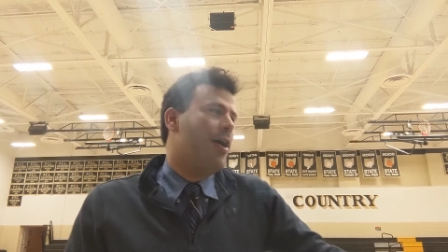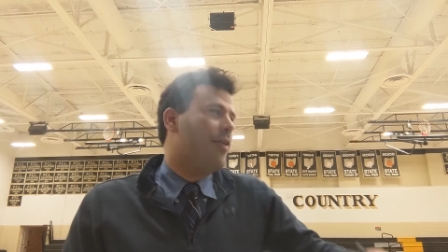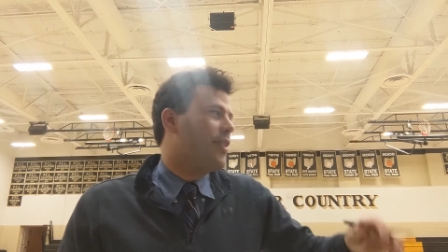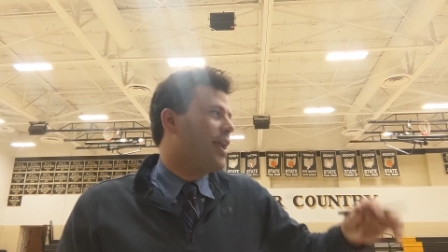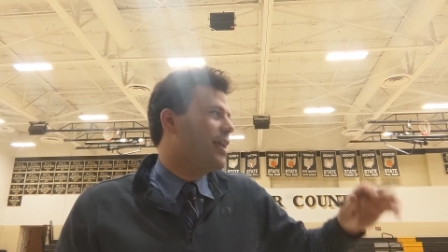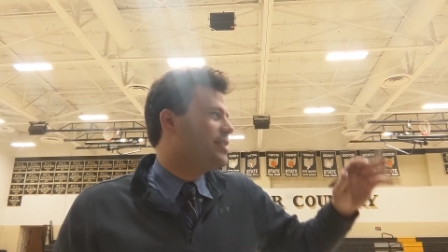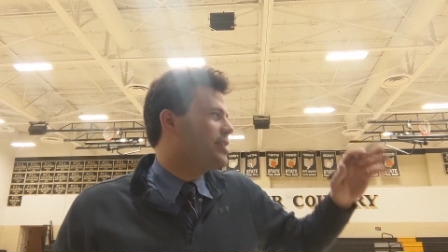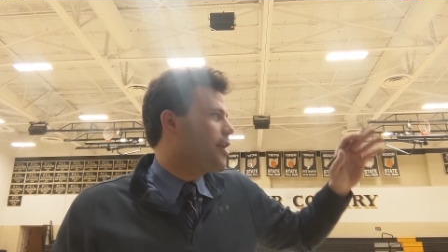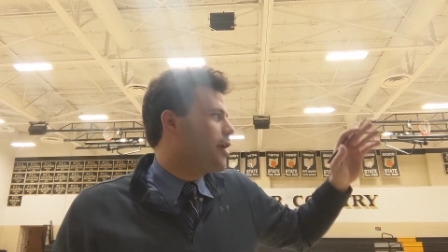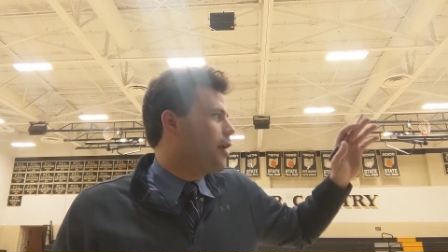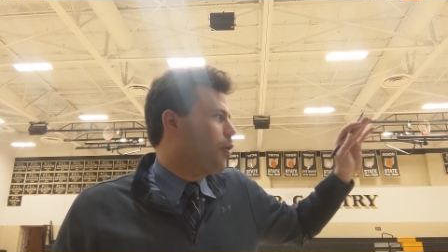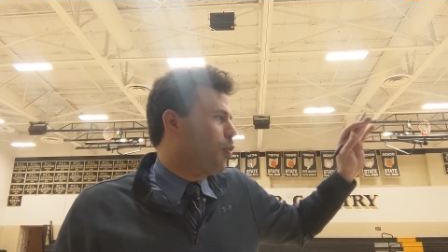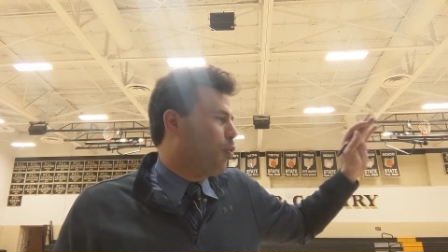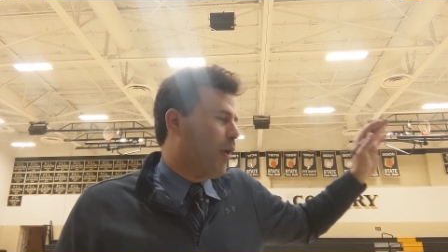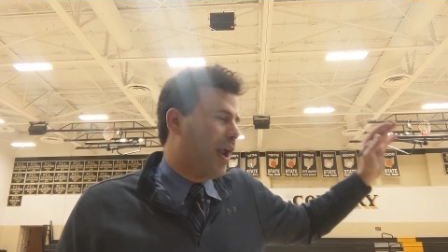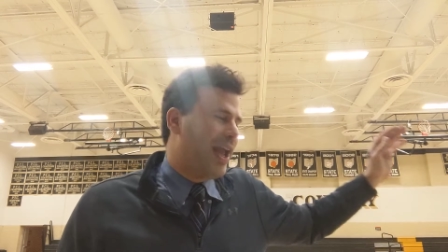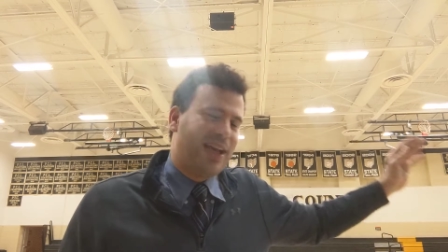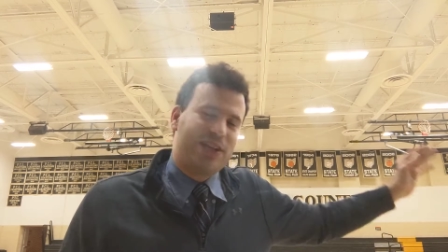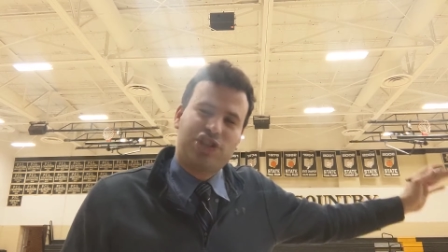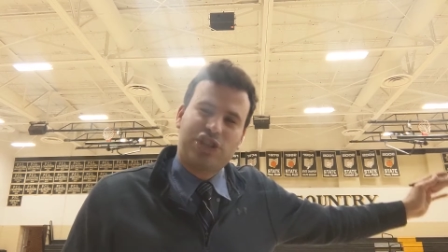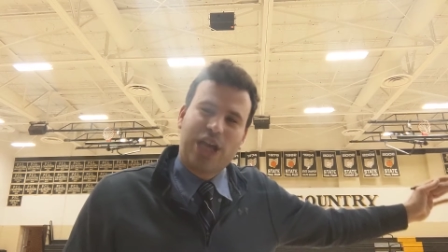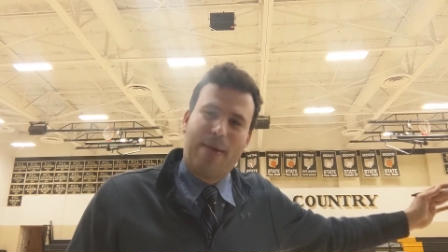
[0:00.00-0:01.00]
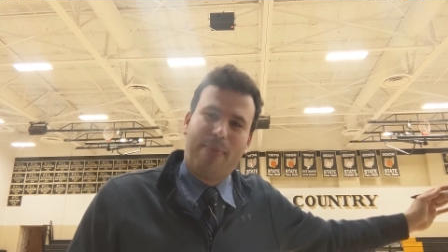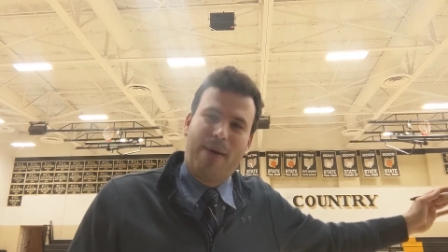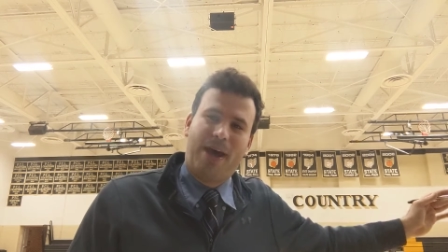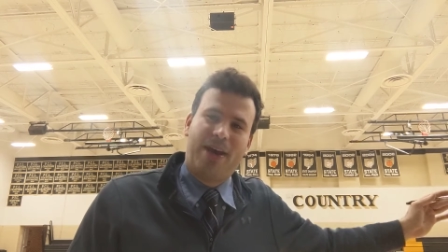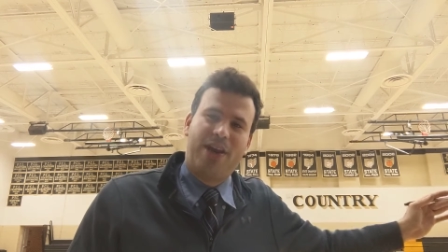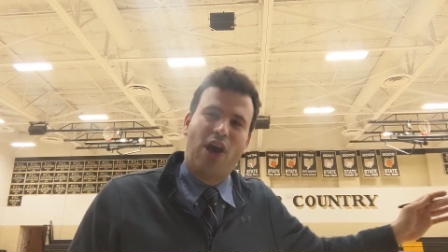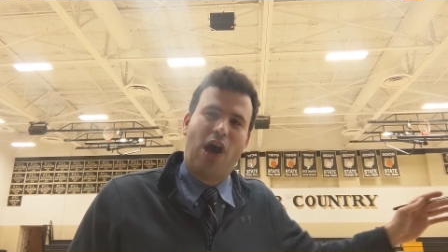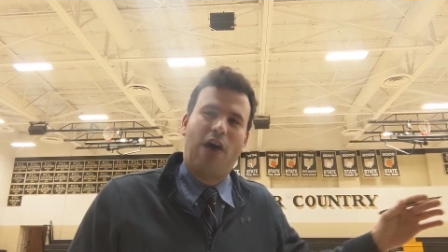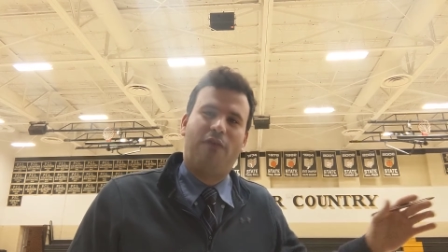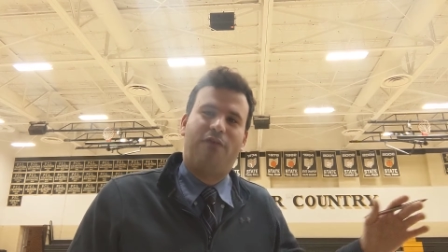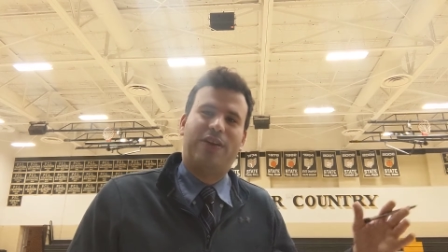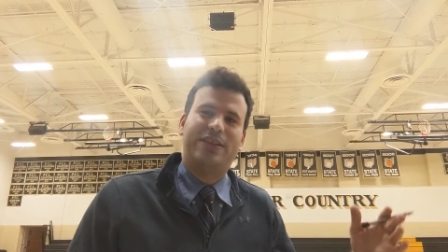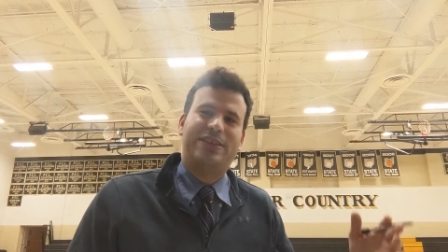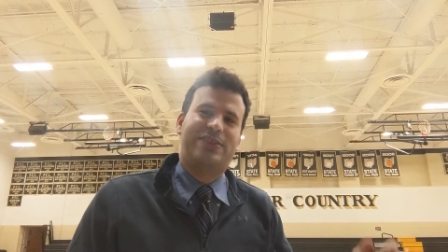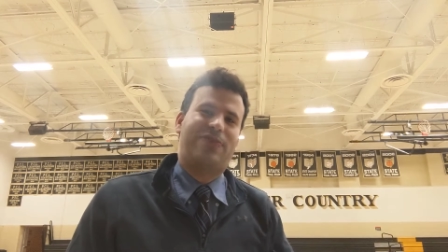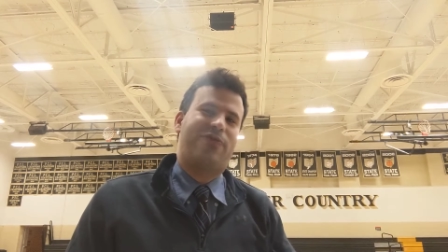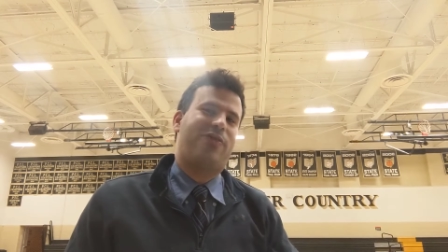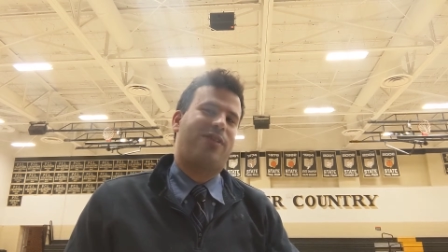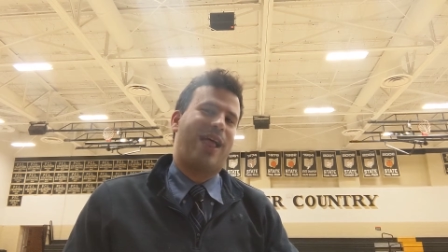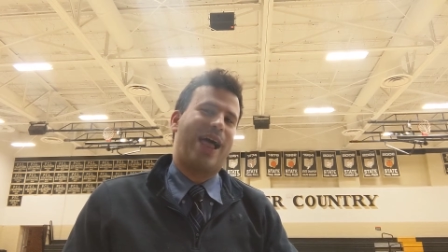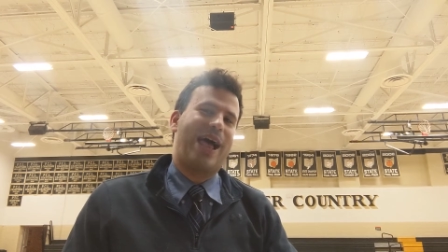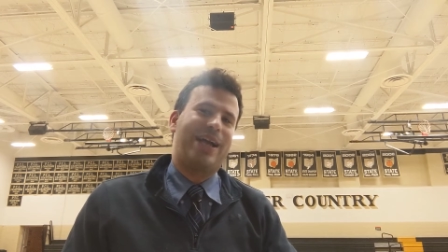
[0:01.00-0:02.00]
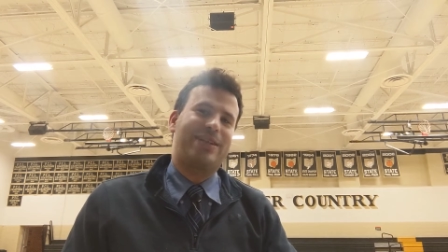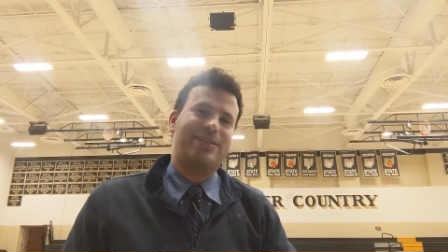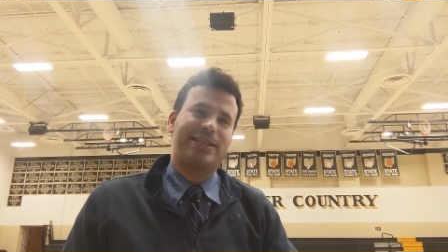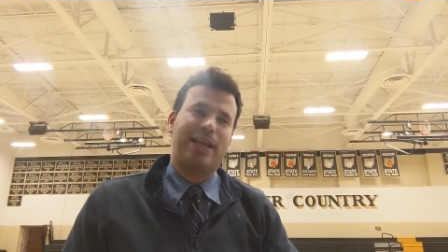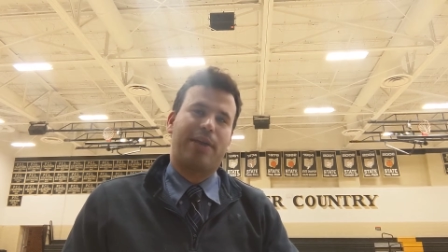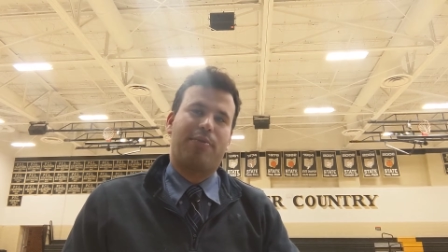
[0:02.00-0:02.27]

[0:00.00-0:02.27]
They did a great job on the offensive glass.